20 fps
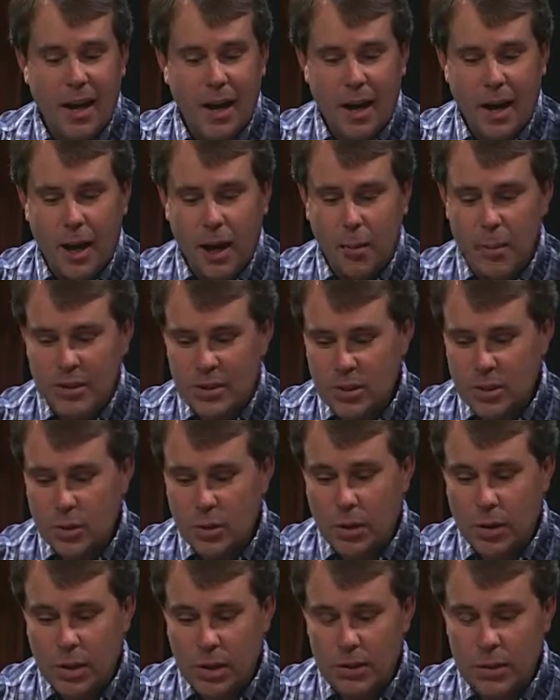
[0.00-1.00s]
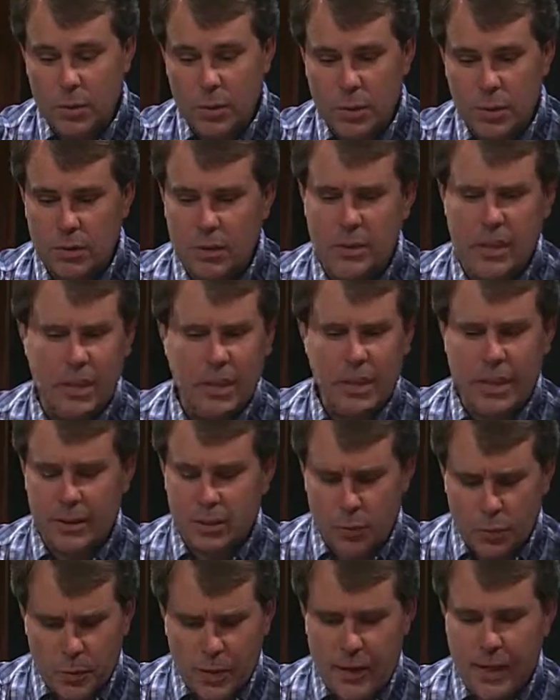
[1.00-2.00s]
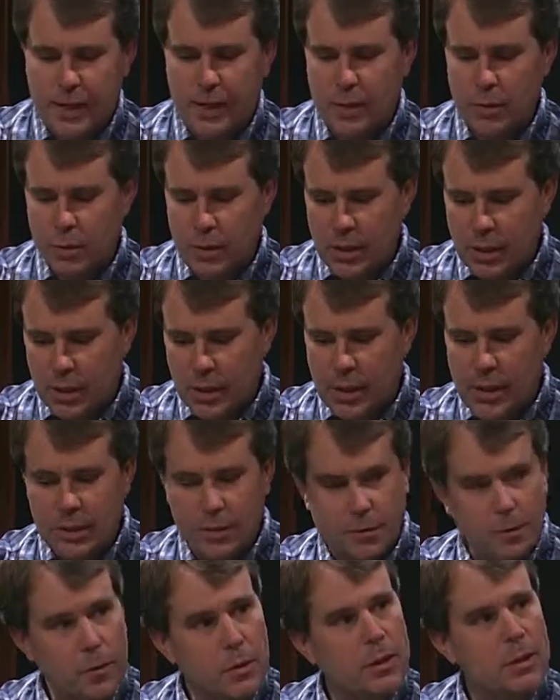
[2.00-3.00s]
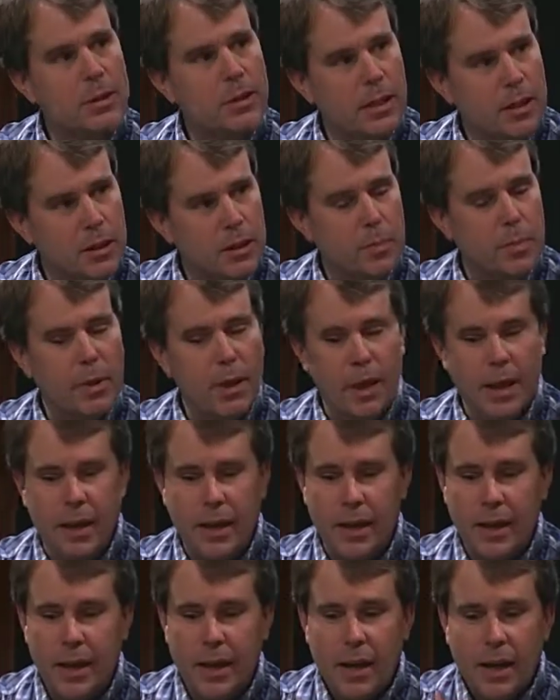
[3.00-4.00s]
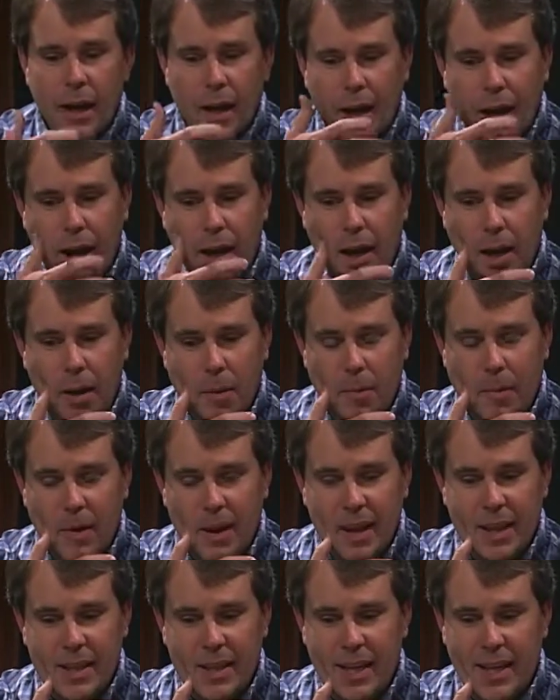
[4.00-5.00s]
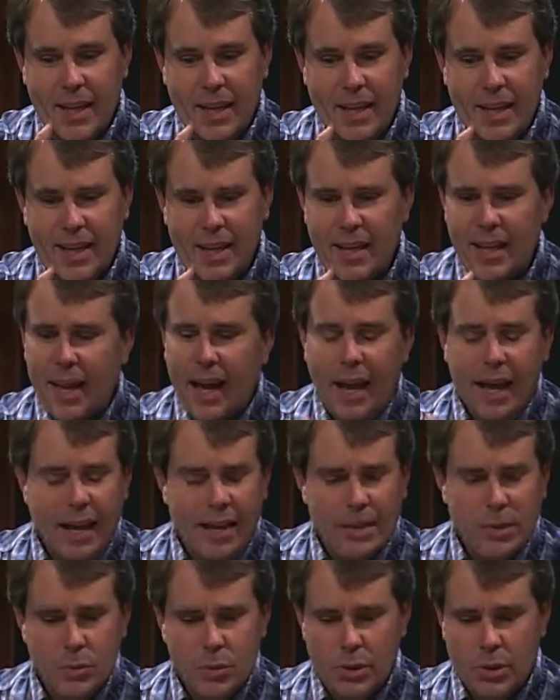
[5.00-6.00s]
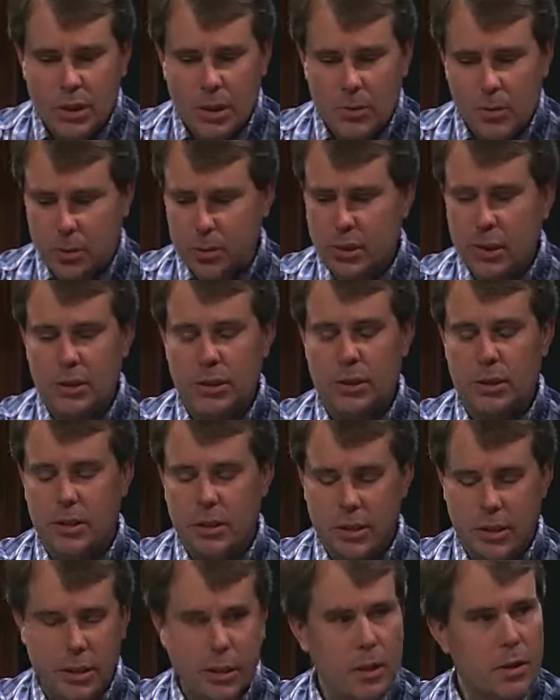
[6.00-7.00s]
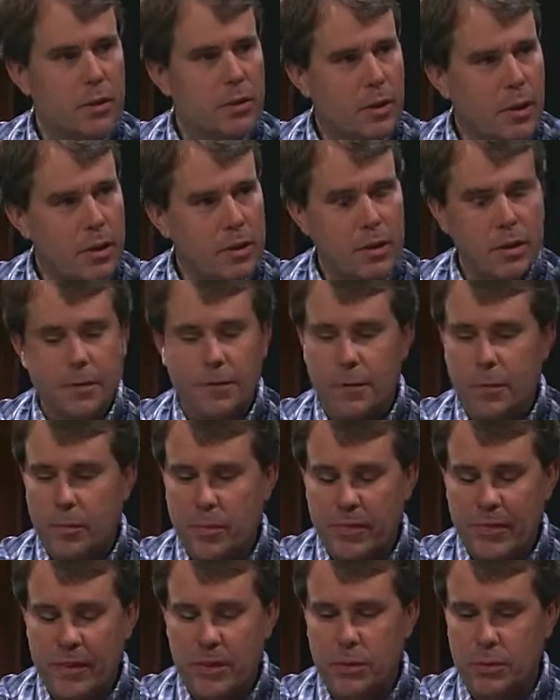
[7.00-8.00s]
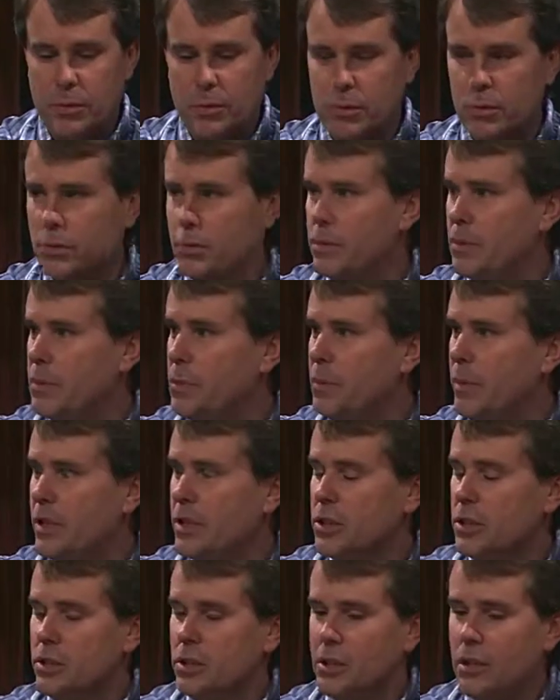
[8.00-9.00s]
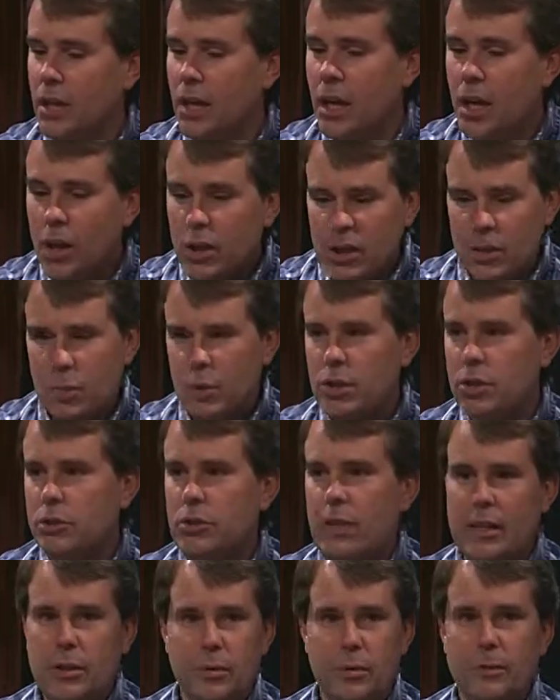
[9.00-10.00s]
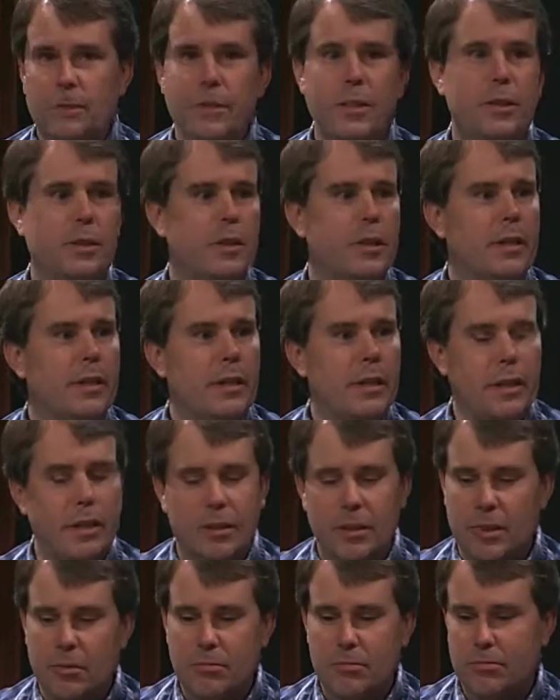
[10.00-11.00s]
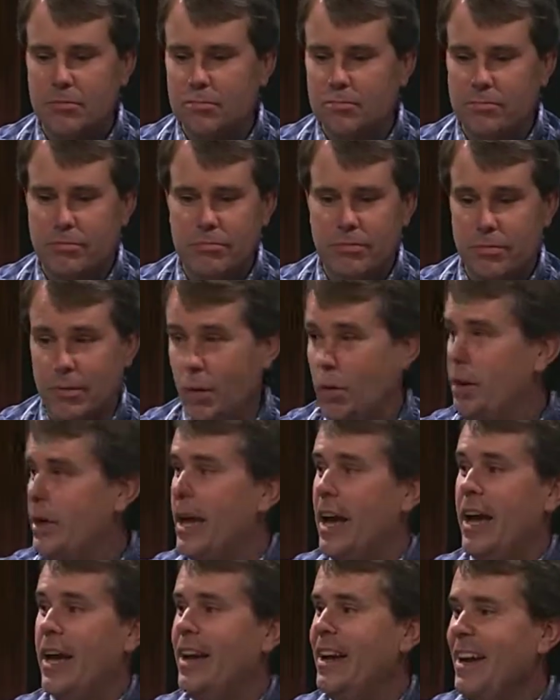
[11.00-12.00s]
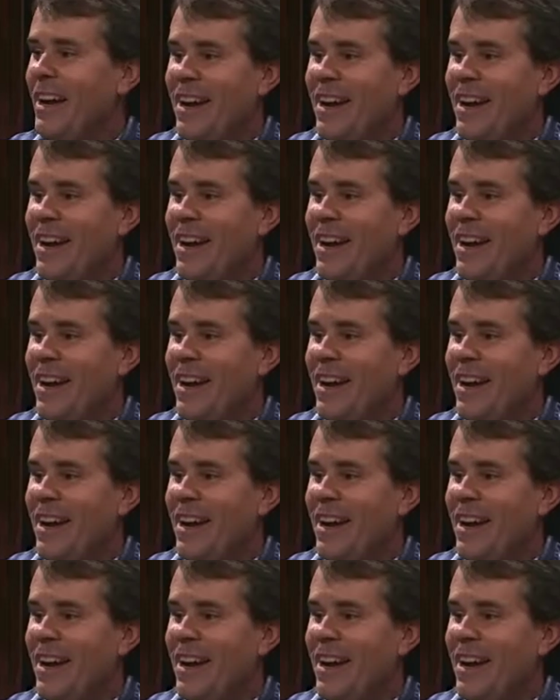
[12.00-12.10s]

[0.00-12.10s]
um, and so uh, so we'd done it as a reading, and we'd done it as a fully staged play. Um, and then actually was uh, Bruce Hutchinson, another uh, digital film professor, who, was, who mentioned, uh, you know, we should try doing a feature here. And I'm like, mm, okay.